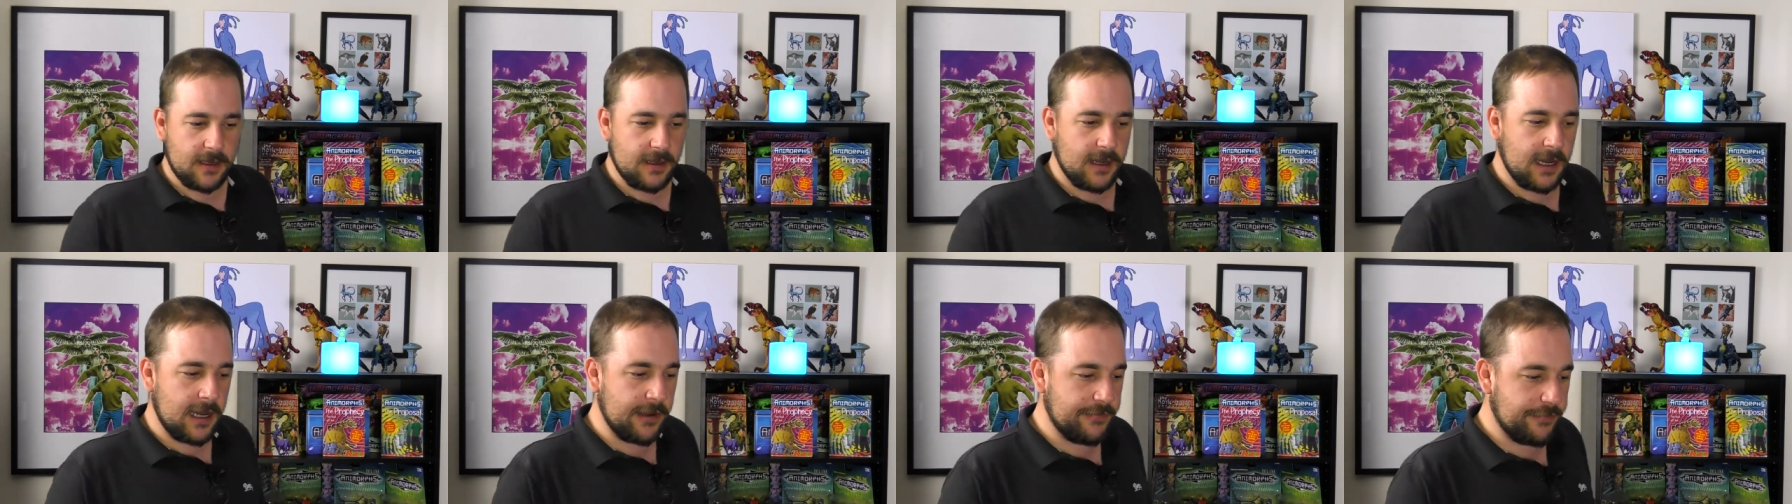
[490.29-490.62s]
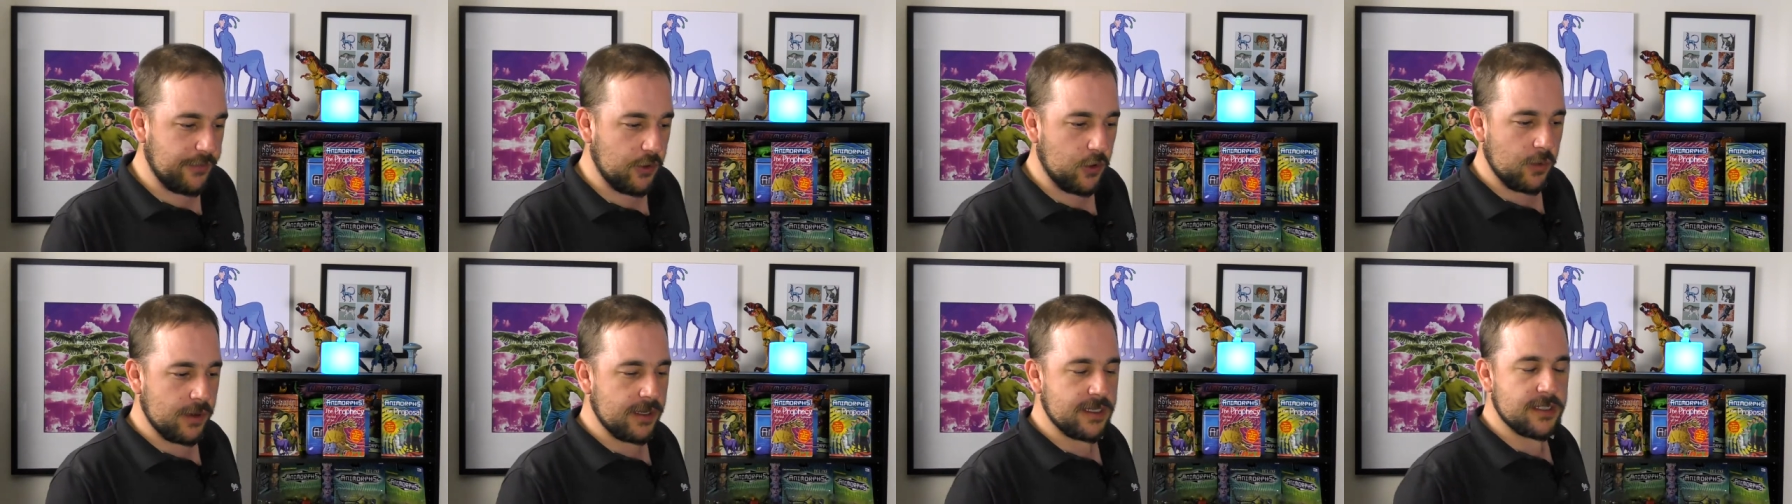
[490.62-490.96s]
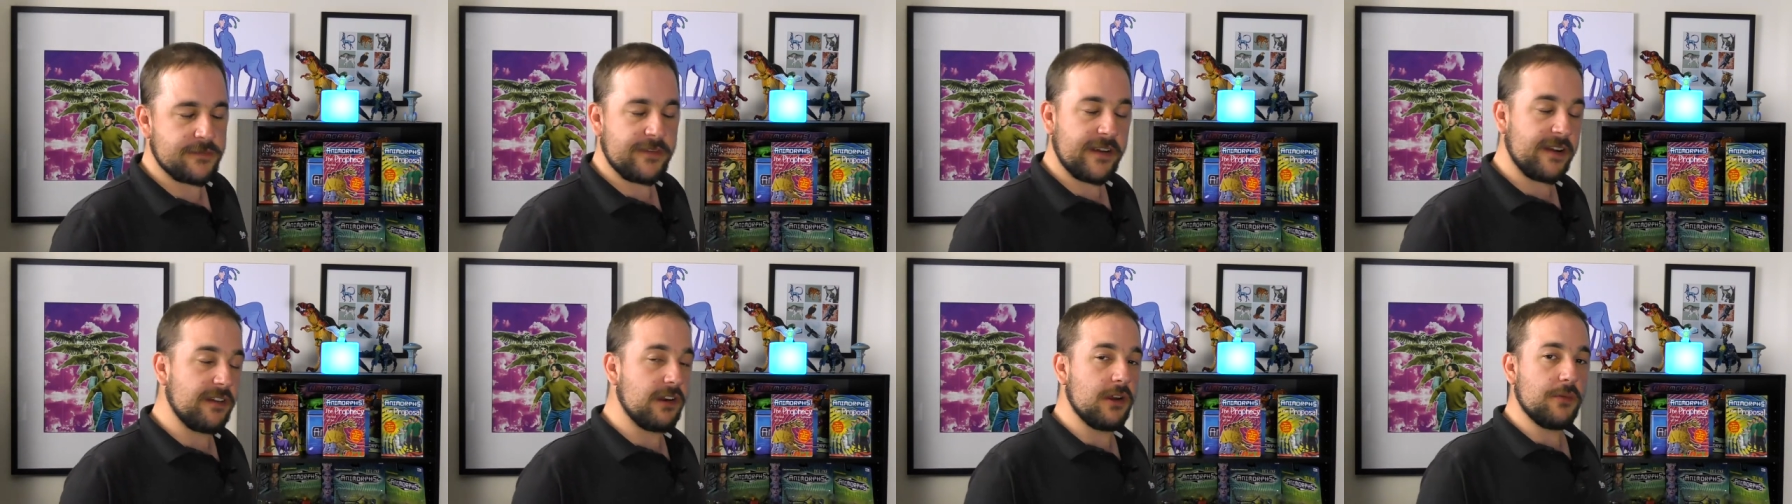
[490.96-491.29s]
I thought it was
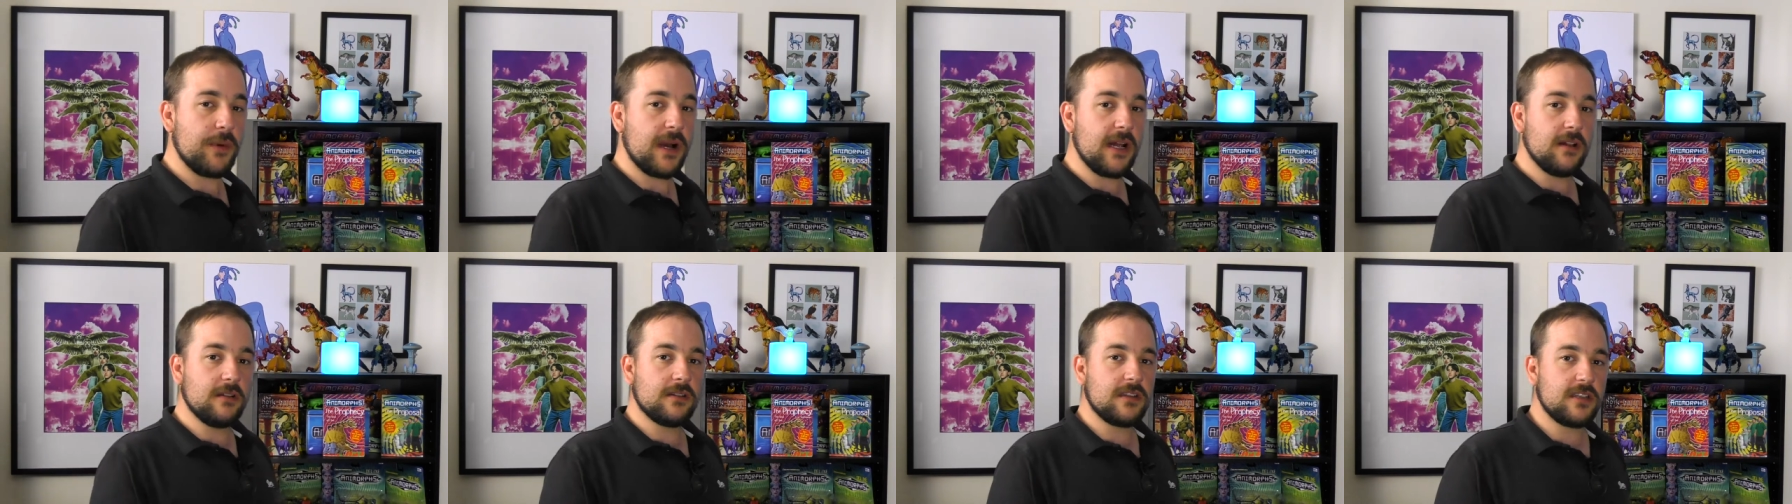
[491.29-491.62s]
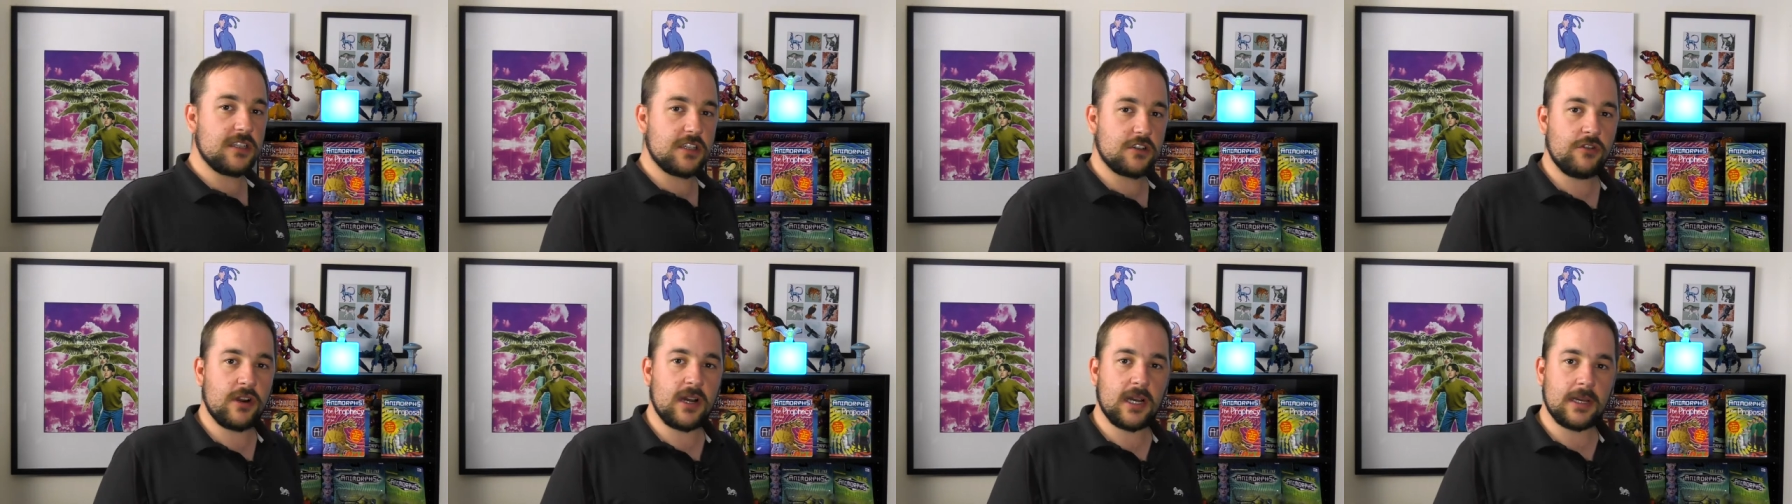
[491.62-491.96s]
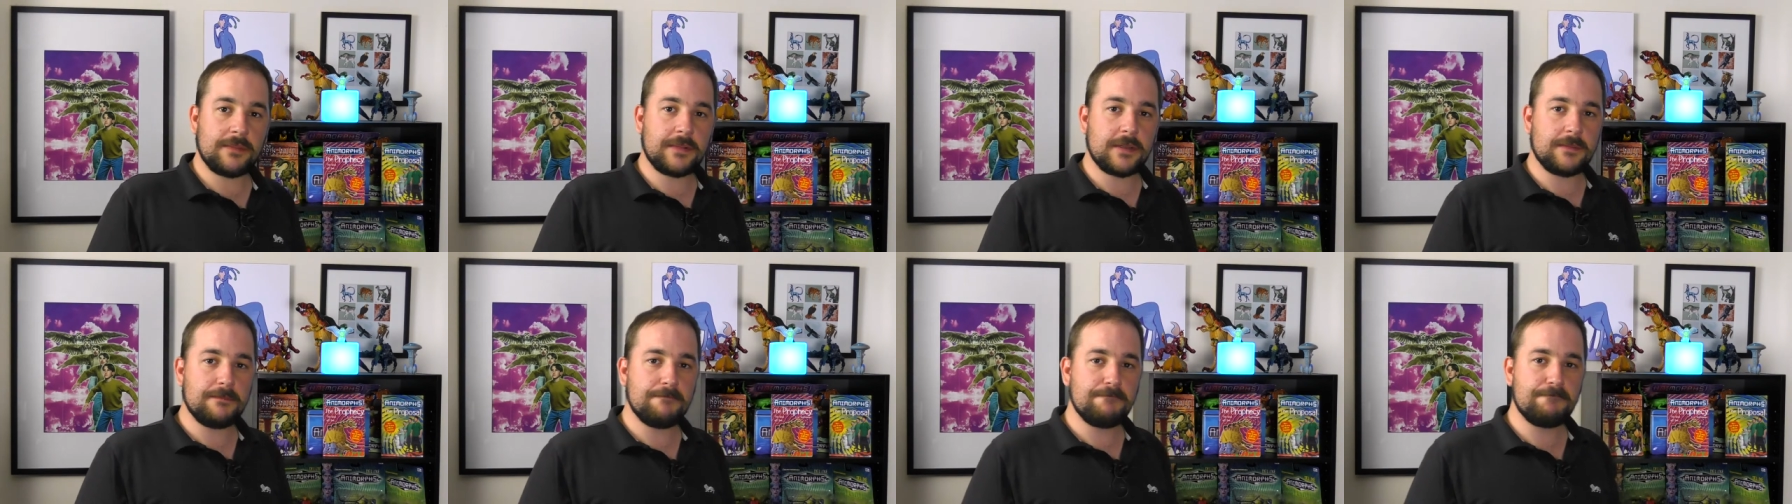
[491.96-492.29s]
very well
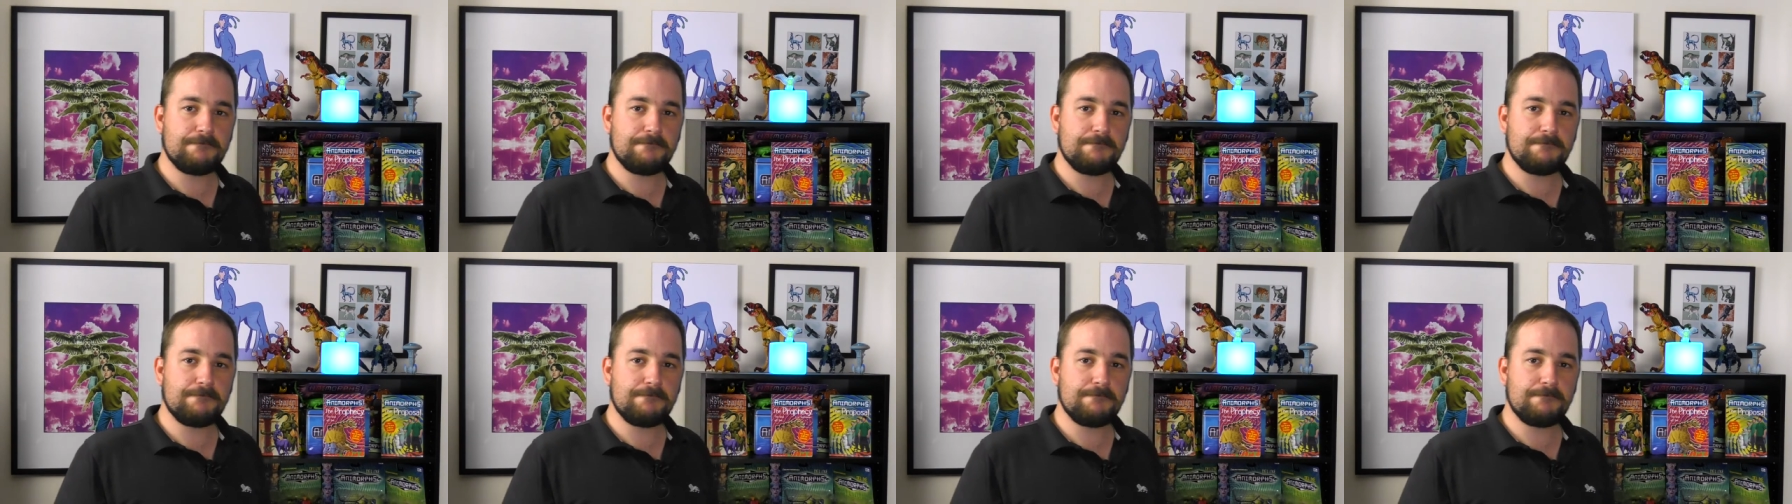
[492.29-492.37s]
described.